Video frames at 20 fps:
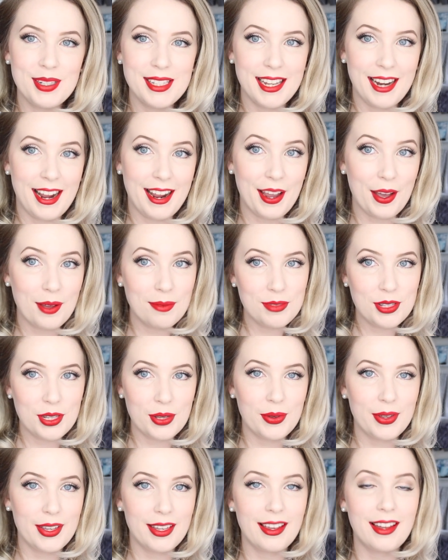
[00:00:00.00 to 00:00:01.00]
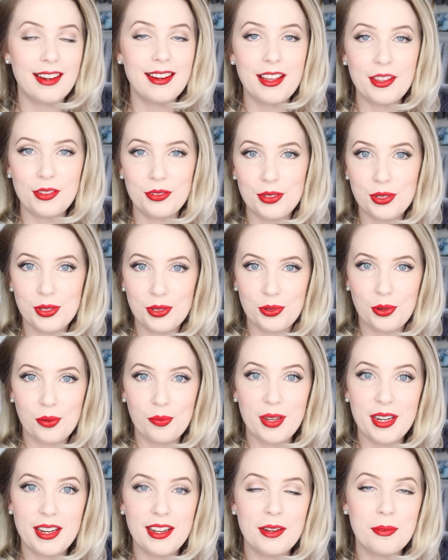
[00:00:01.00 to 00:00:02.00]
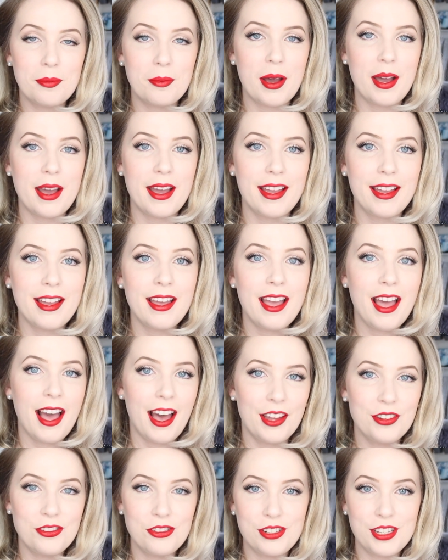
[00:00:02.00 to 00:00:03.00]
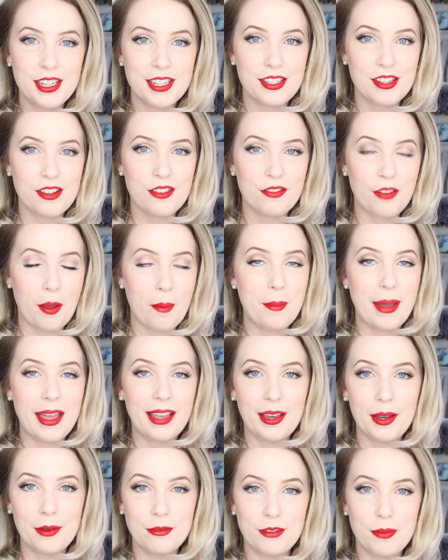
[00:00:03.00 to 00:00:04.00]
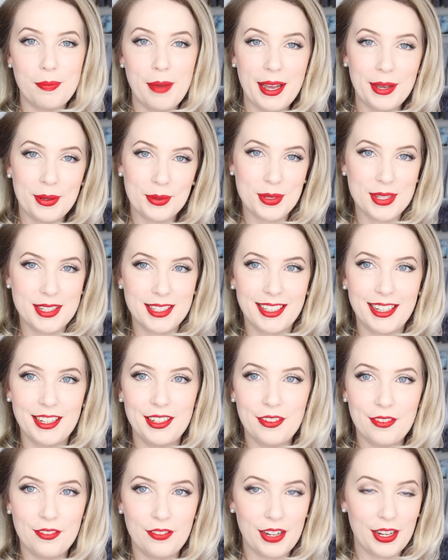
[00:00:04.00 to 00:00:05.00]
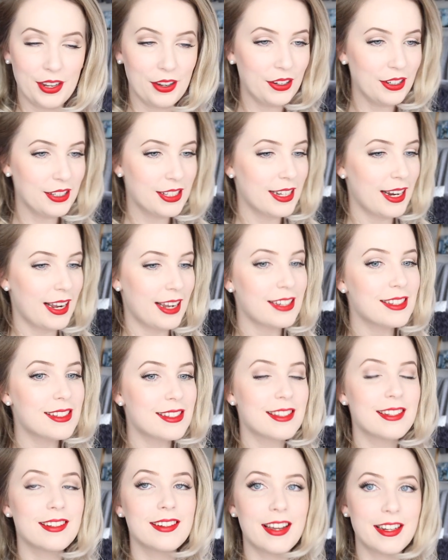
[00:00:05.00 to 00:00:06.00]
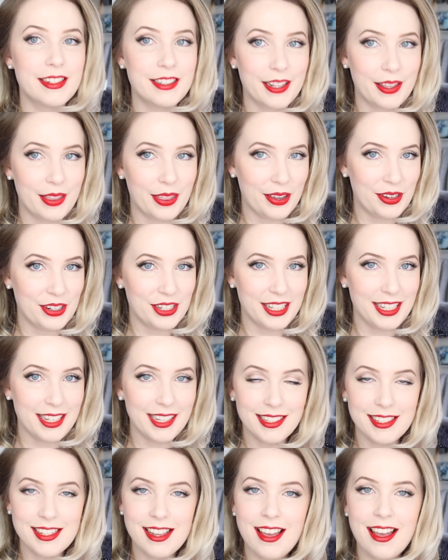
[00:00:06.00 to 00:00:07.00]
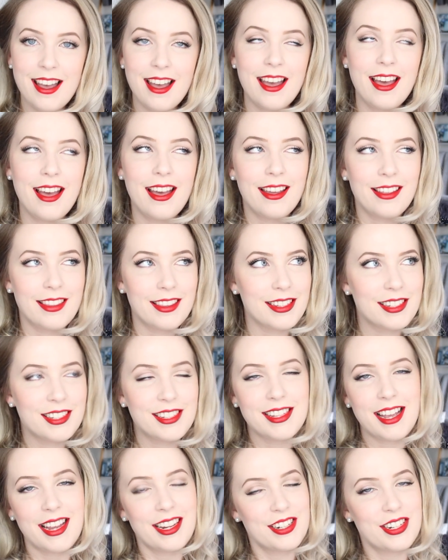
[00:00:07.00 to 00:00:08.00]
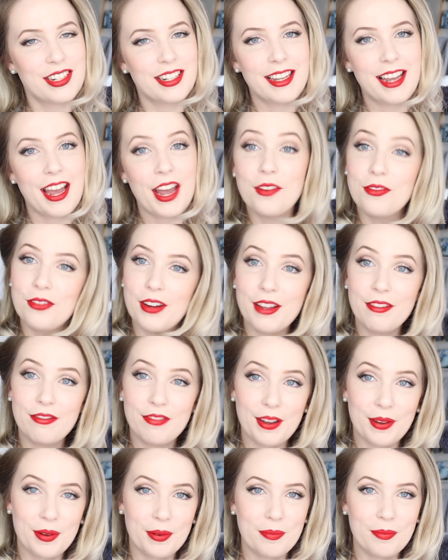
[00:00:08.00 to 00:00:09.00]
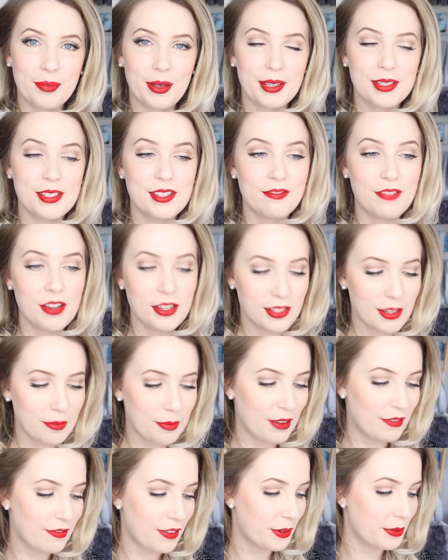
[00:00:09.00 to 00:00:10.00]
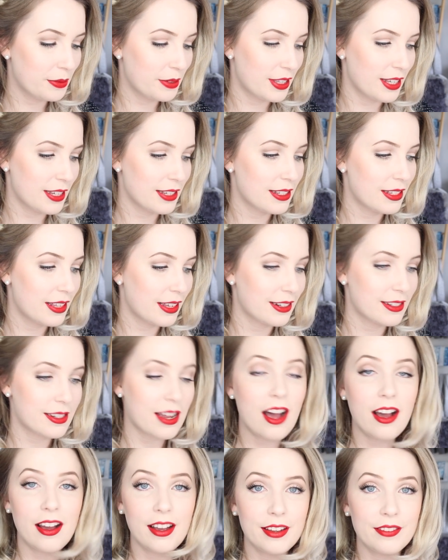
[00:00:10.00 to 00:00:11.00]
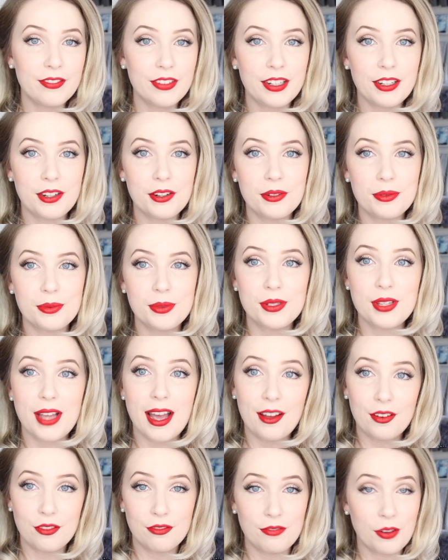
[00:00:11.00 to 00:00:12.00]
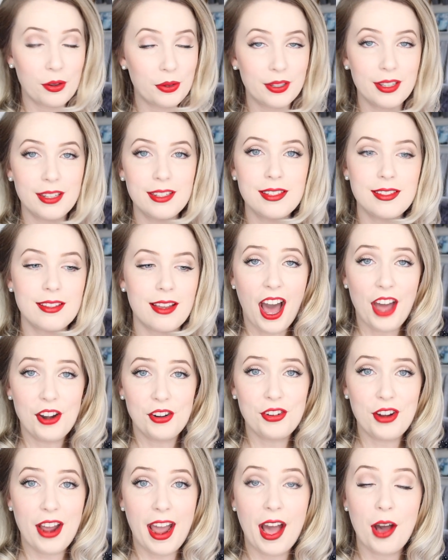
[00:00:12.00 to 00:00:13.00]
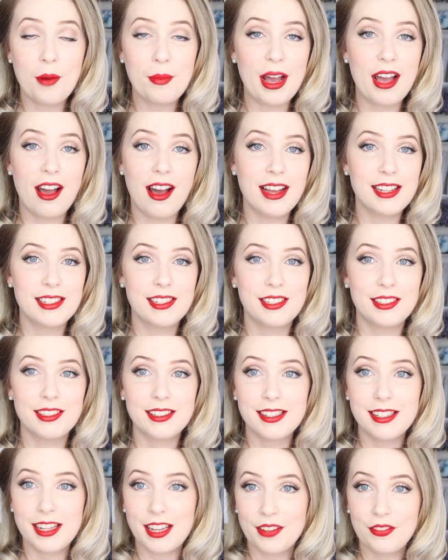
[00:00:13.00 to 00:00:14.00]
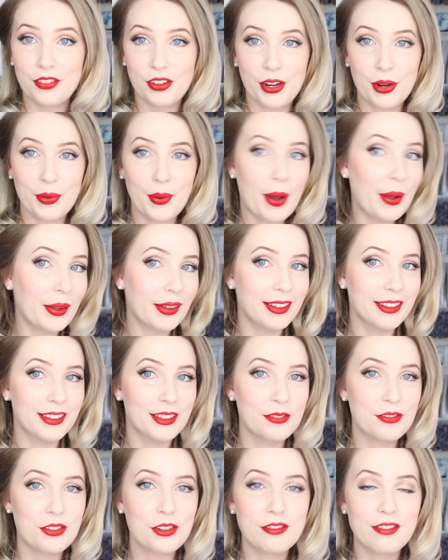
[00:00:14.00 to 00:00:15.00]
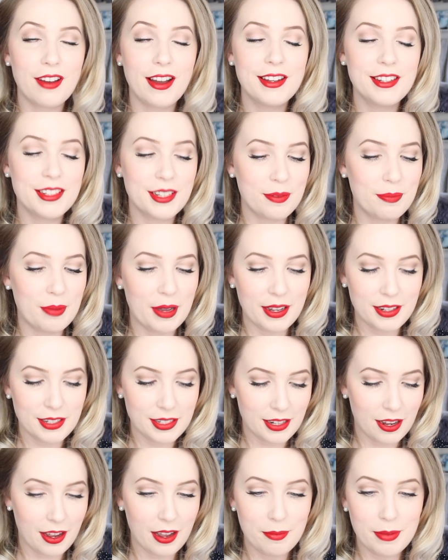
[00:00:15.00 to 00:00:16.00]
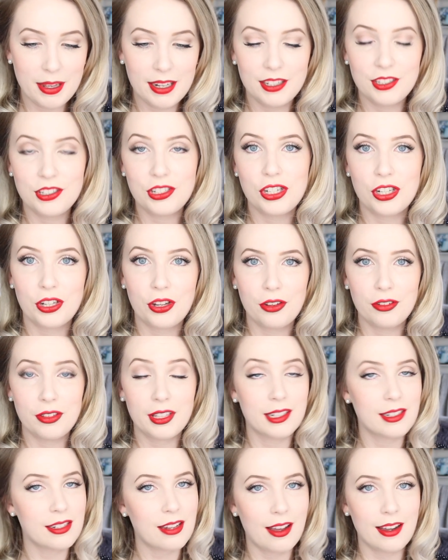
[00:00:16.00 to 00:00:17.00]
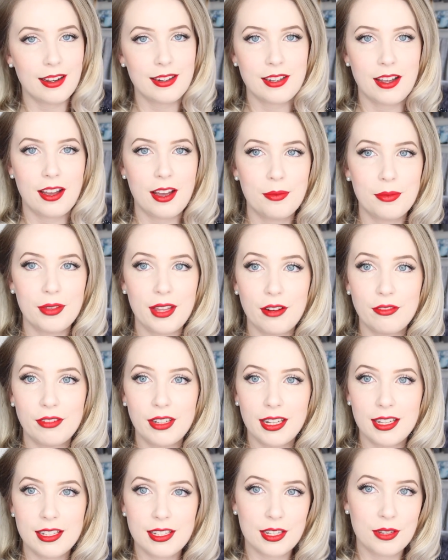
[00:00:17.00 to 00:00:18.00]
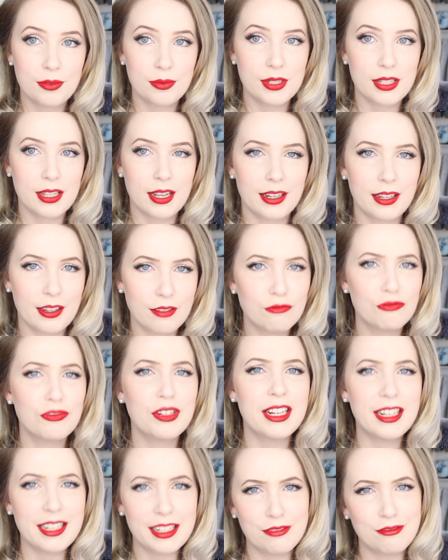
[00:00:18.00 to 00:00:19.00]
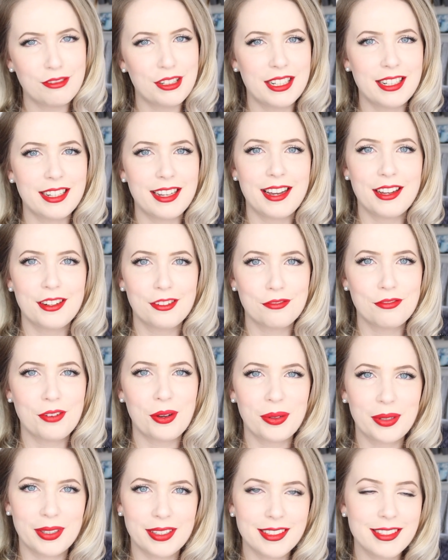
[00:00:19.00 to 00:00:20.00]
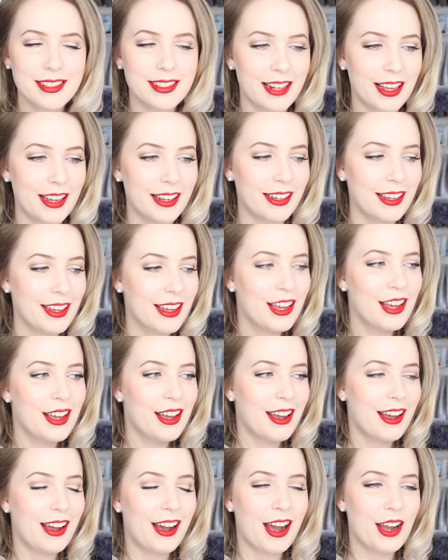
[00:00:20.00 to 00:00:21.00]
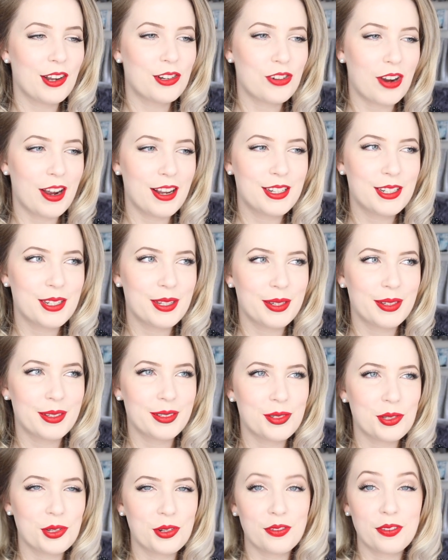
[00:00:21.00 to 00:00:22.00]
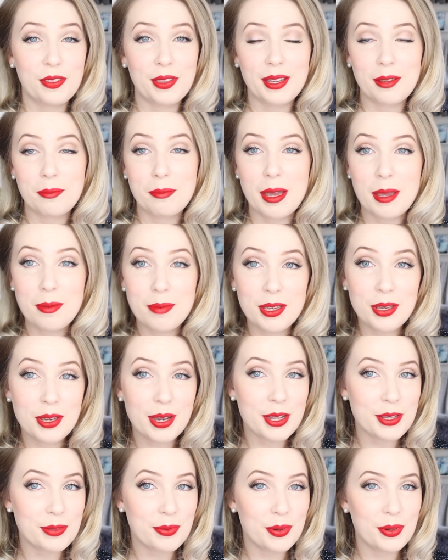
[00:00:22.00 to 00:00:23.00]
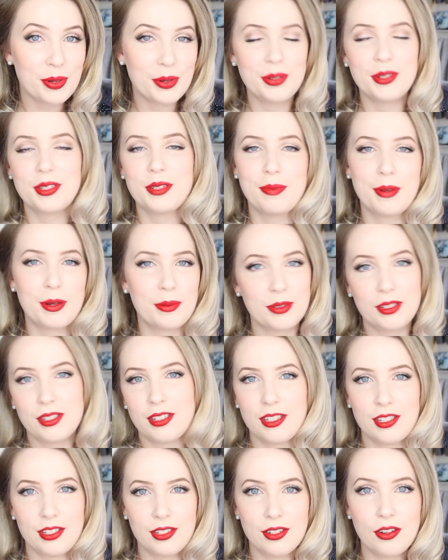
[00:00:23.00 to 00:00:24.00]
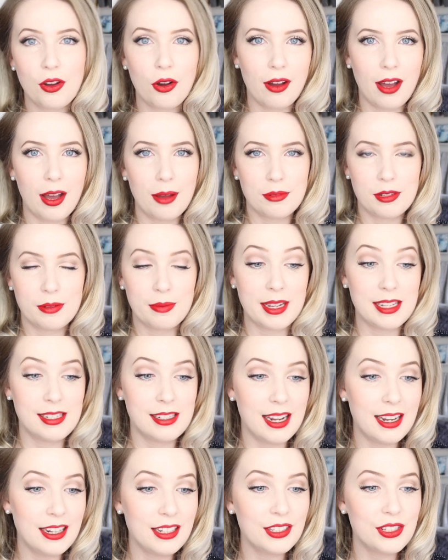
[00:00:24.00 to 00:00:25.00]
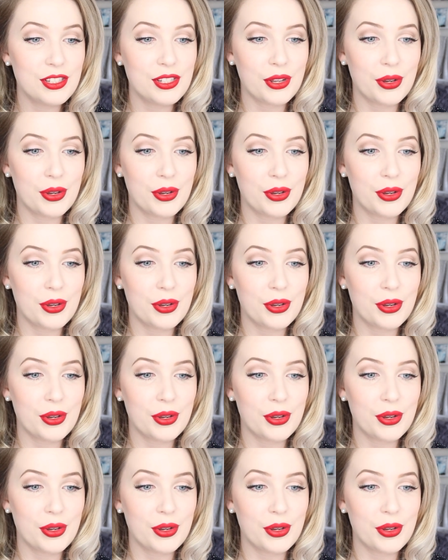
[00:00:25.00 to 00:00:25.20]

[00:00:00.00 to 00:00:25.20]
Today I'm doing another installment in my 100 years of makeup for pale skin video. Today is the 1930s. This is actually a refilm because the first time I filmed this the entire video was out of focus. I don't know how my eyes didn't see it very well in the viewfinder but I managed to go the entire time without realizing it was like really really out of focus like I tried to sort of think maybe you guys won't notice, but it was just not up to my standards.